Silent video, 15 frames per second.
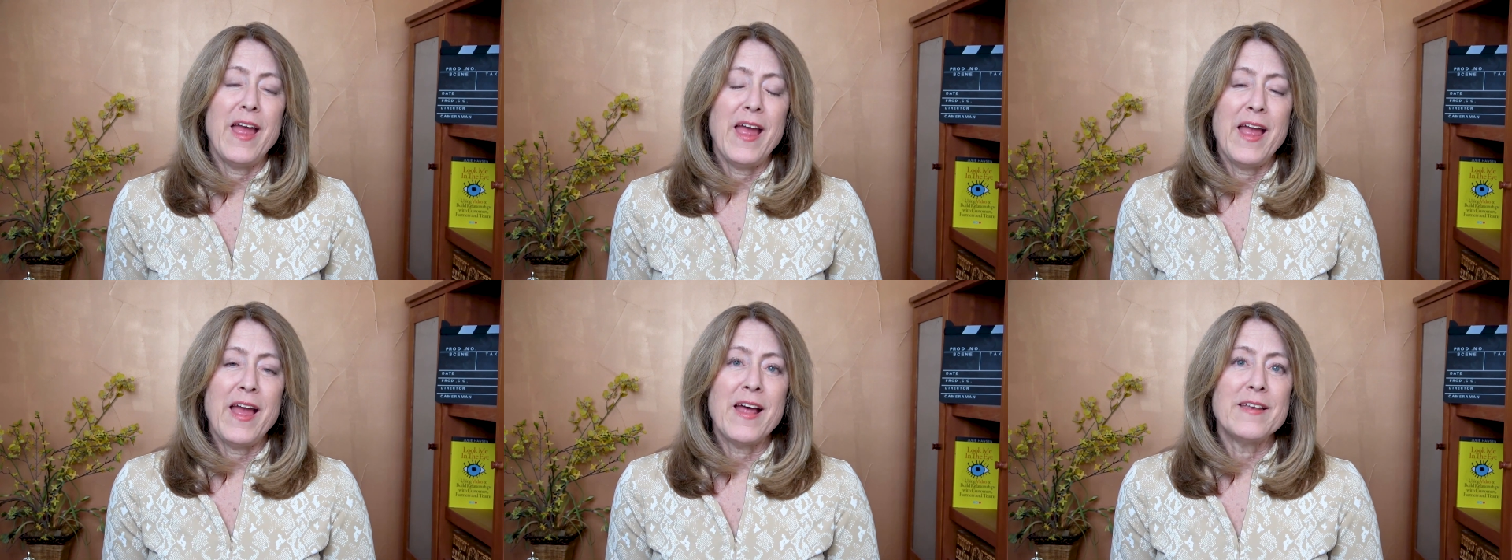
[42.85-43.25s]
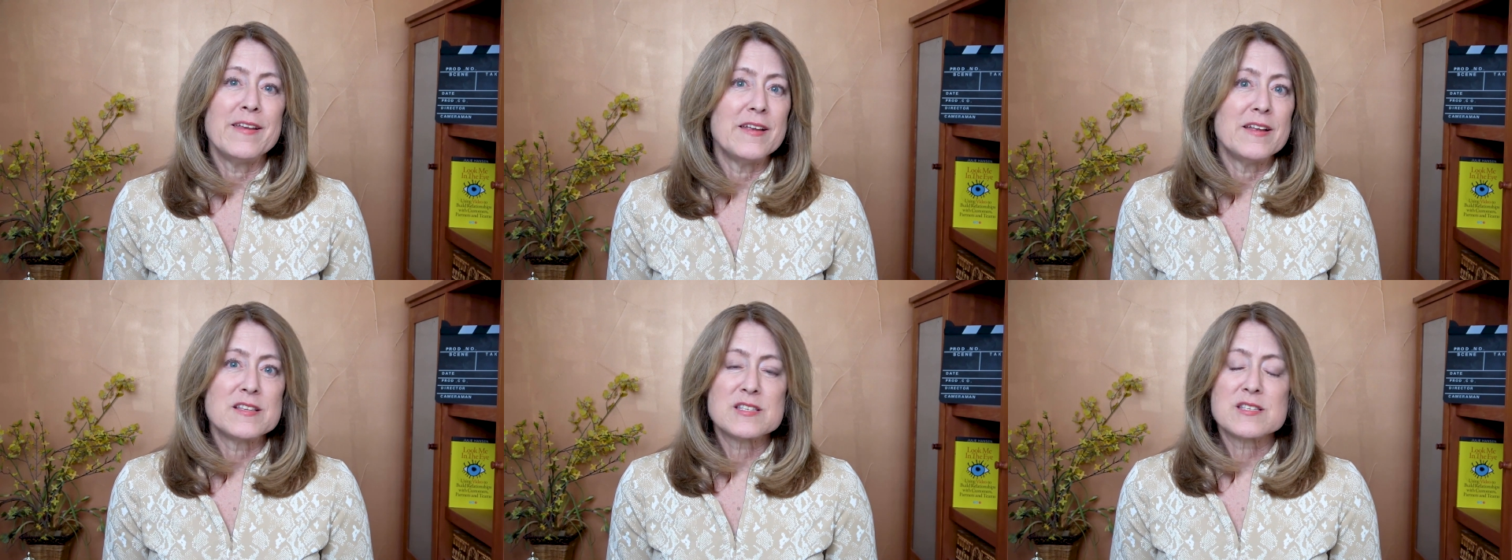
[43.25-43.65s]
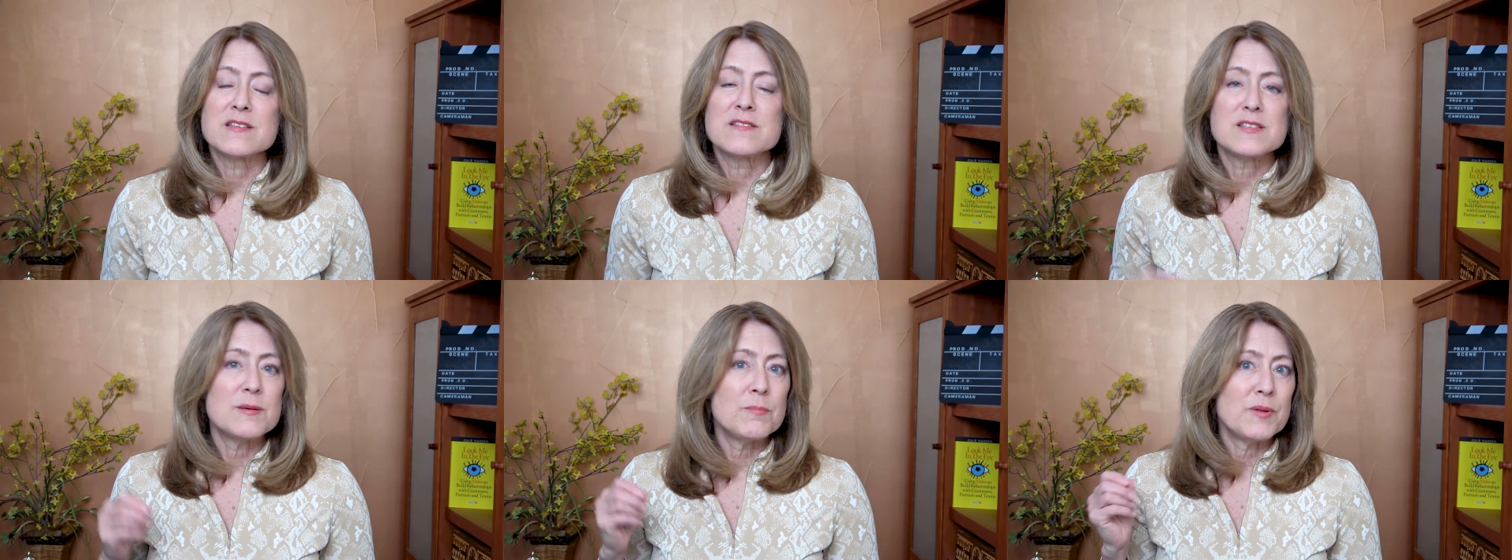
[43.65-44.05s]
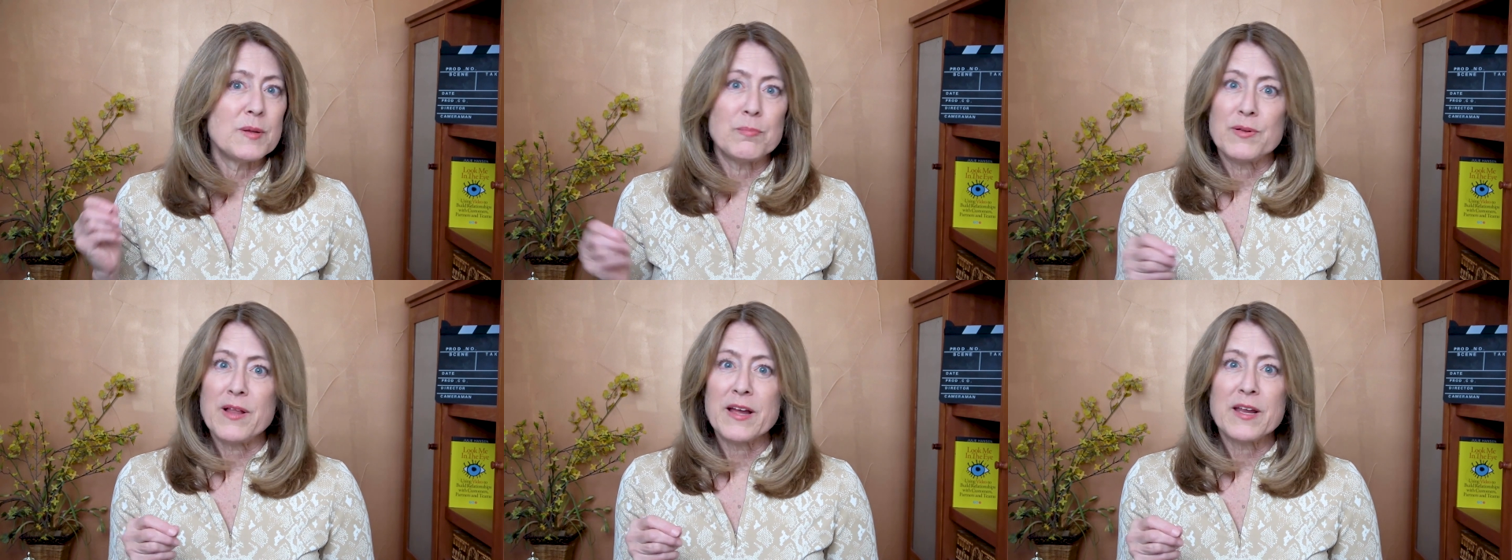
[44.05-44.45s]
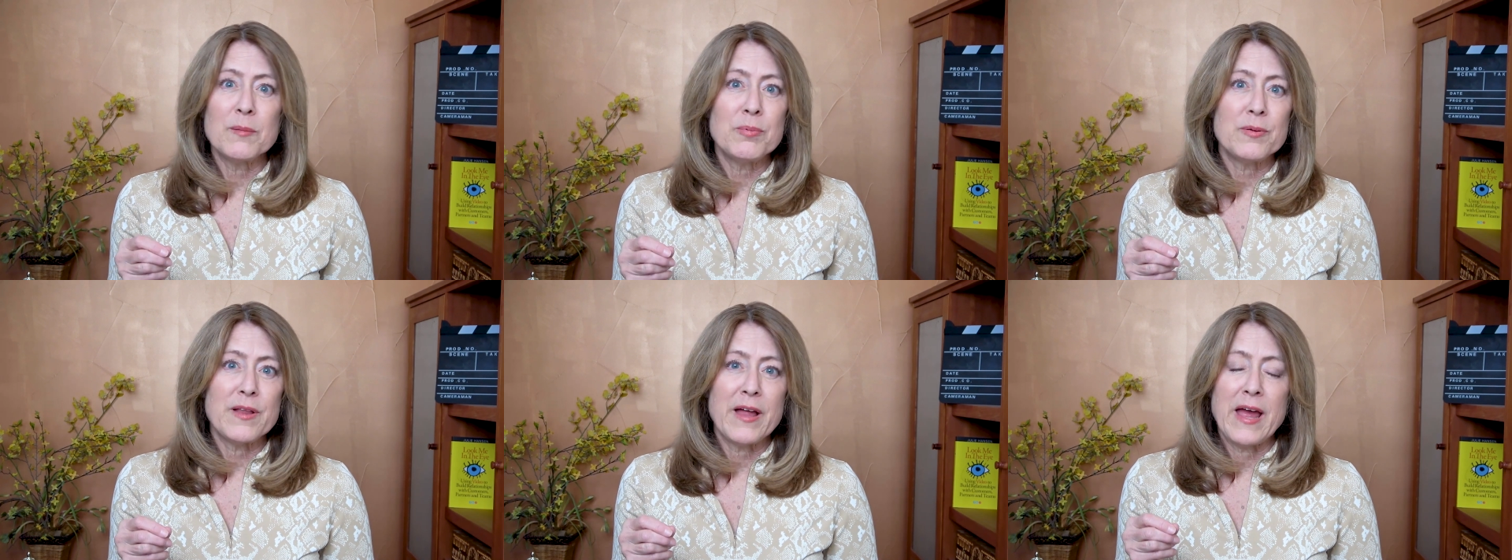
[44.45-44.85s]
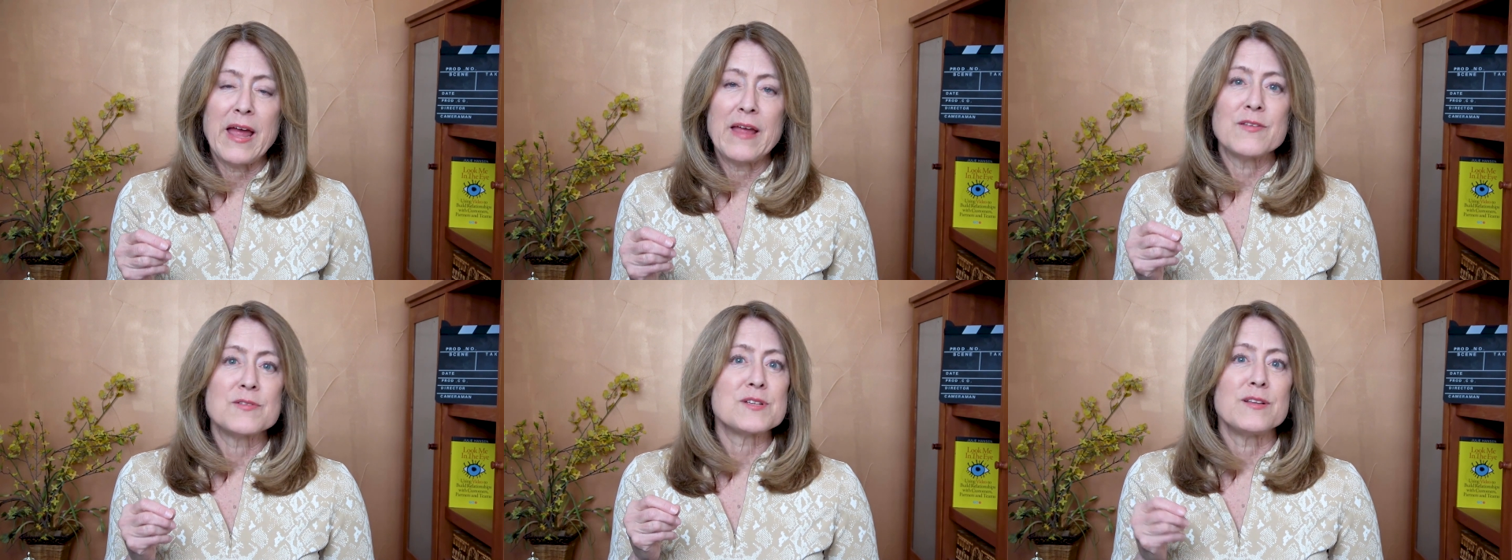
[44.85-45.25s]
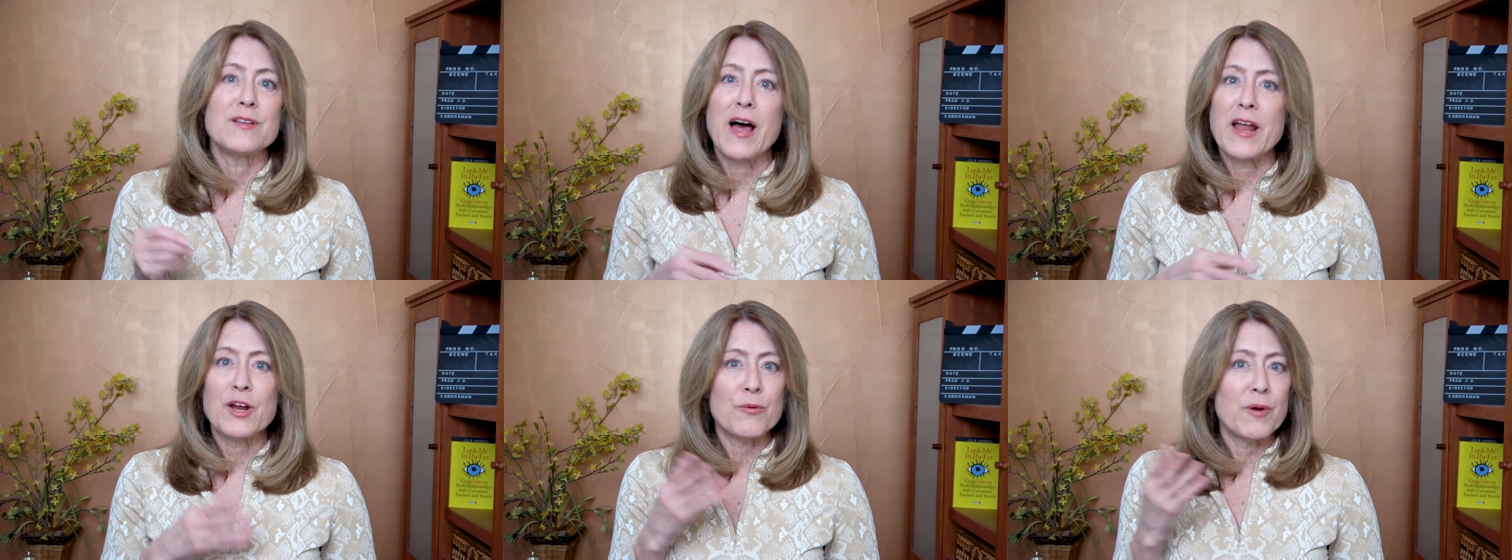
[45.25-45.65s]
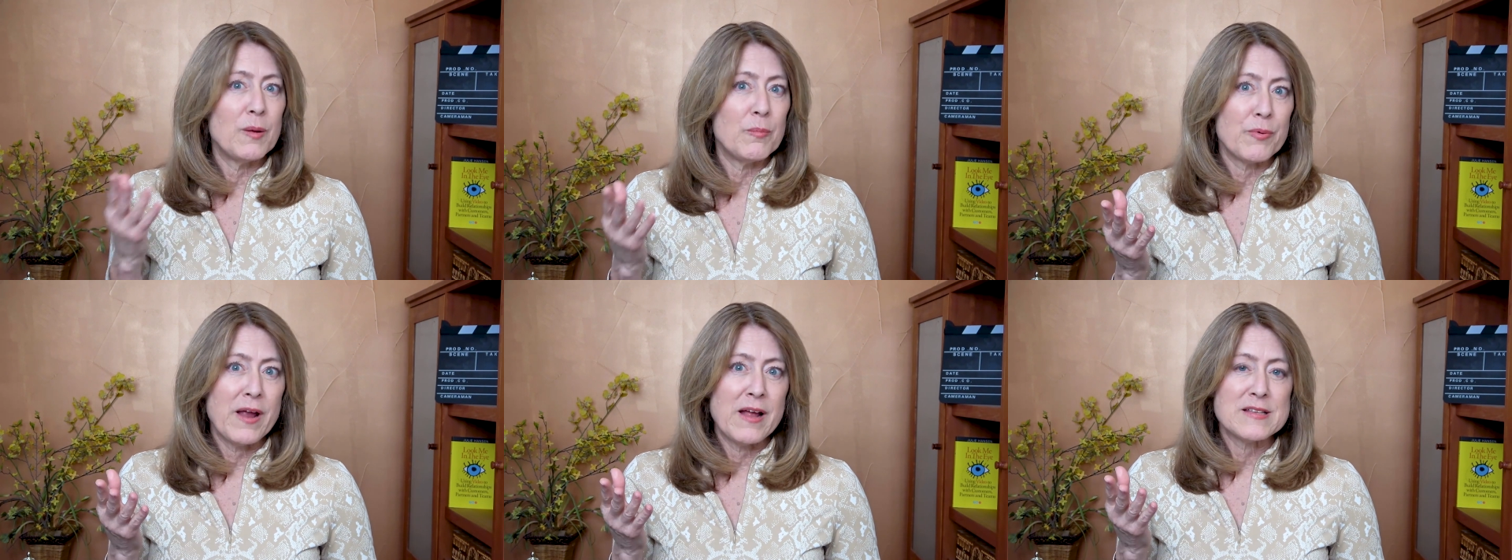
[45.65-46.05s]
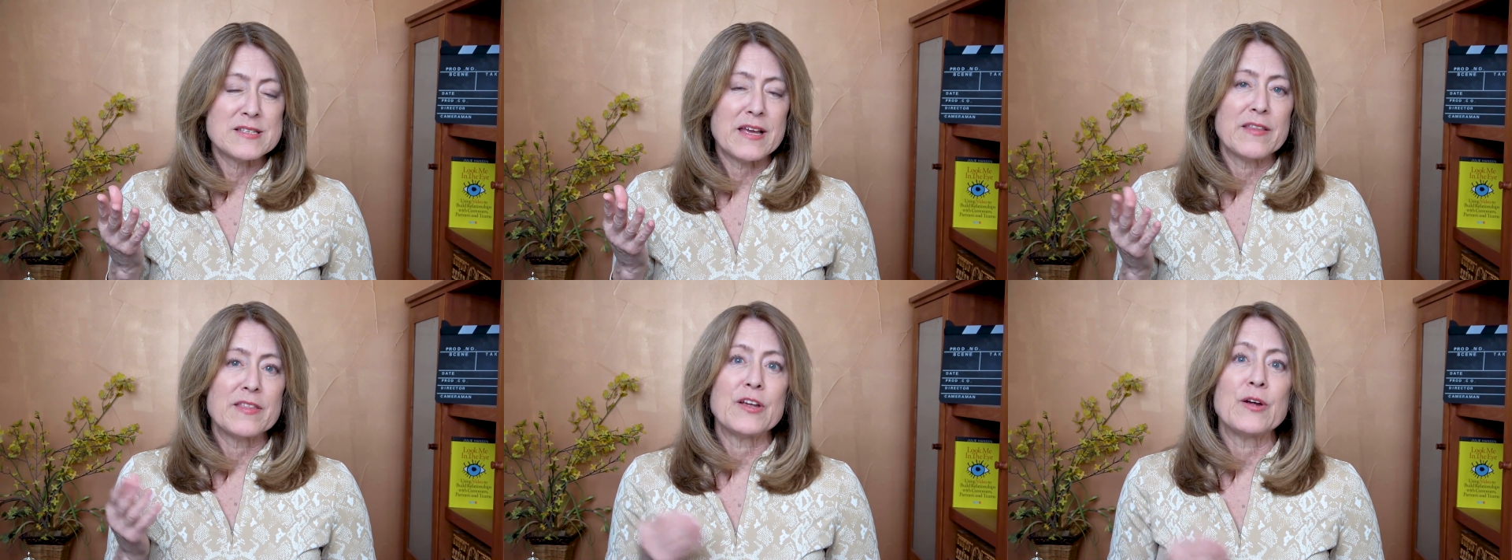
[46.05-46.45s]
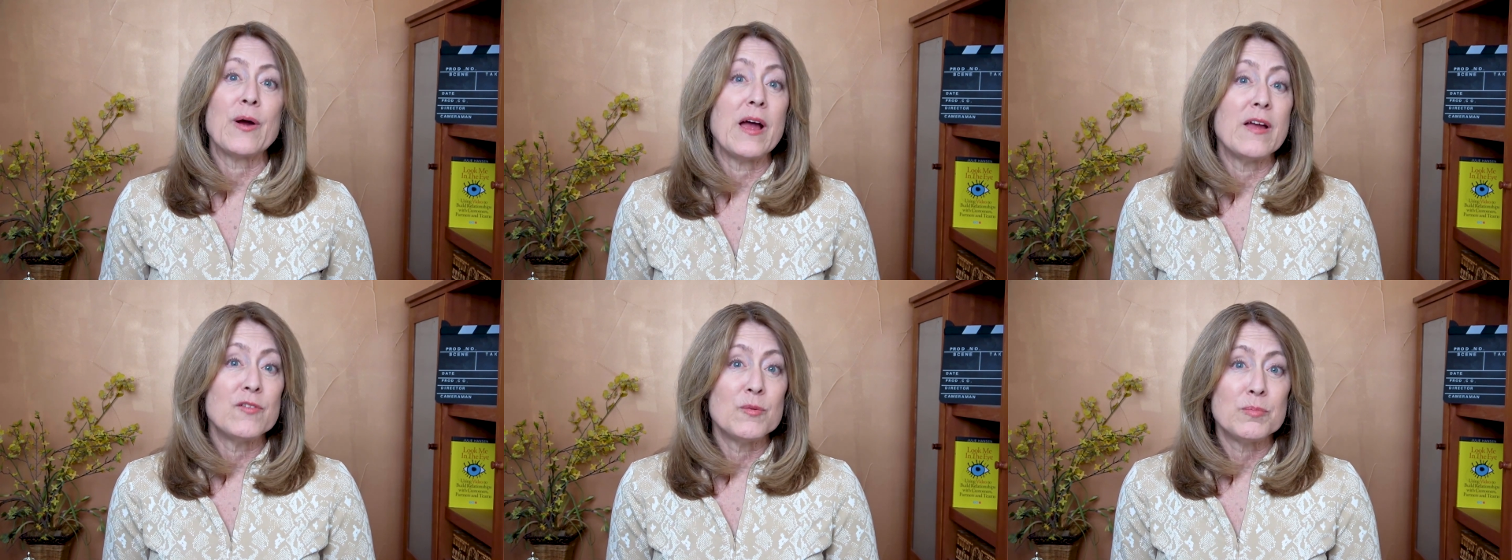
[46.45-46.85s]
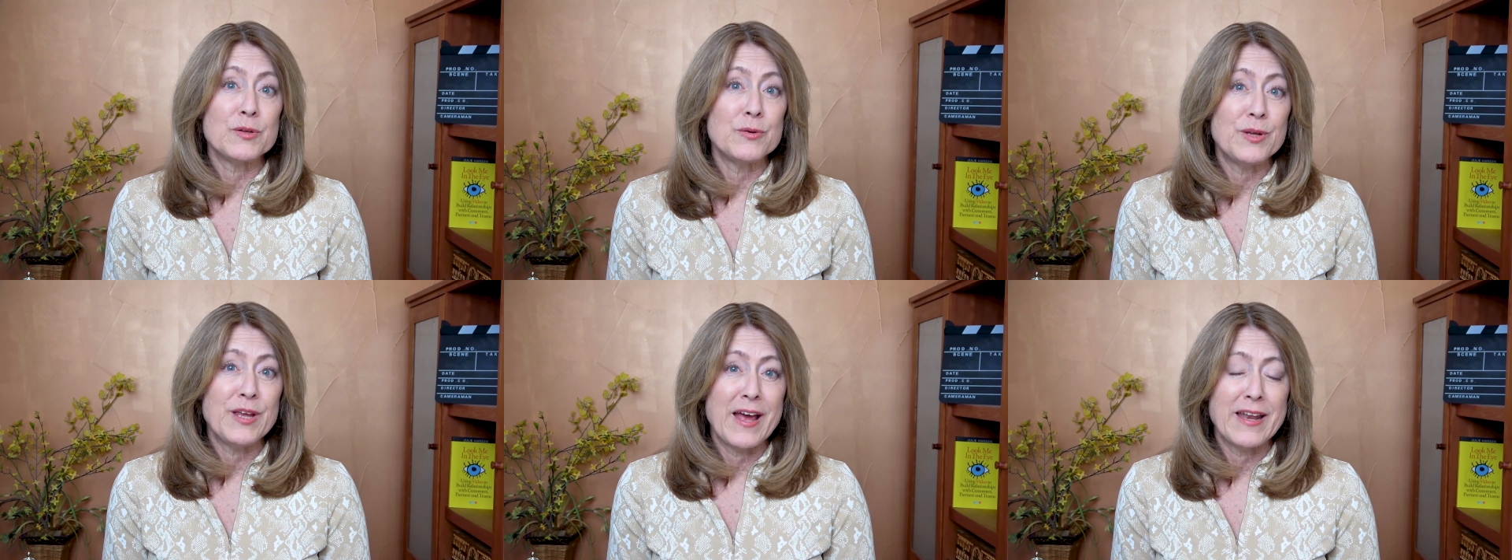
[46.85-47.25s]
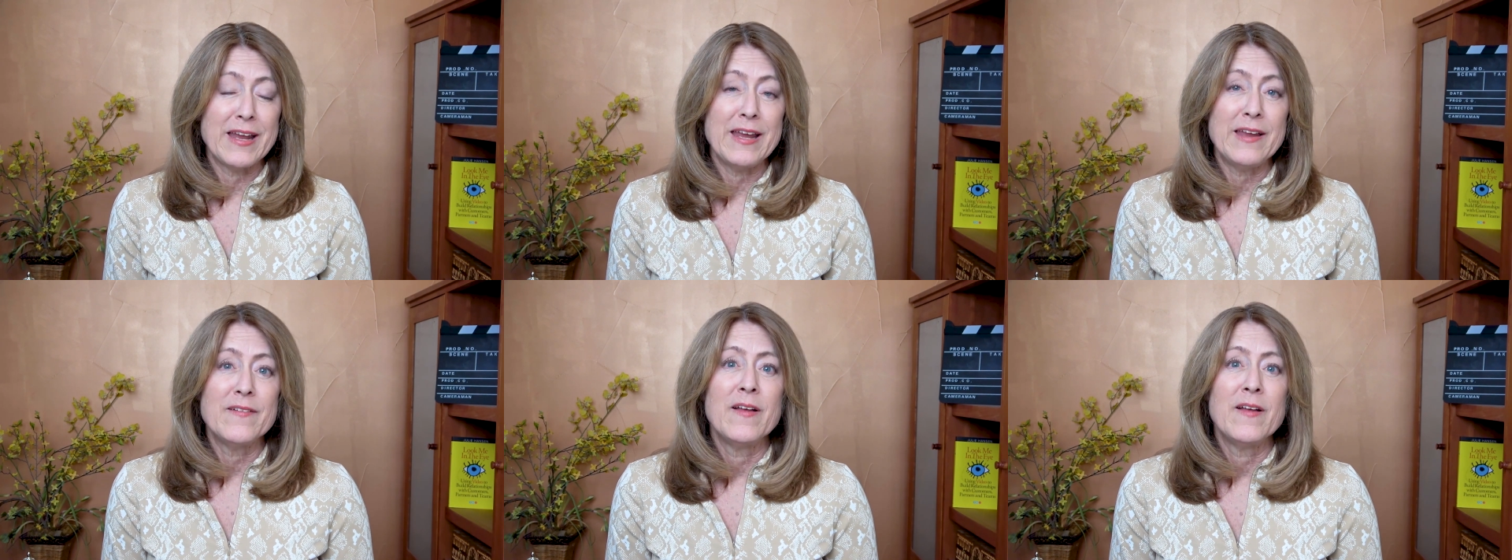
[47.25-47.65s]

And it's simply plug and play. There's a lot of great brands out there. I have a Blue Yeti.